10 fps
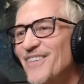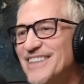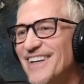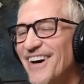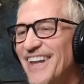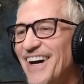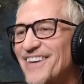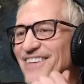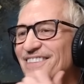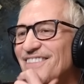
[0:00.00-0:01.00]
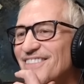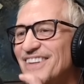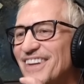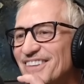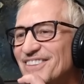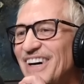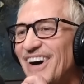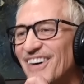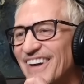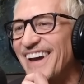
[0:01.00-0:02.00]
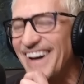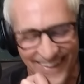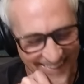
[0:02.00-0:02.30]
was it like that with you as well? that's right.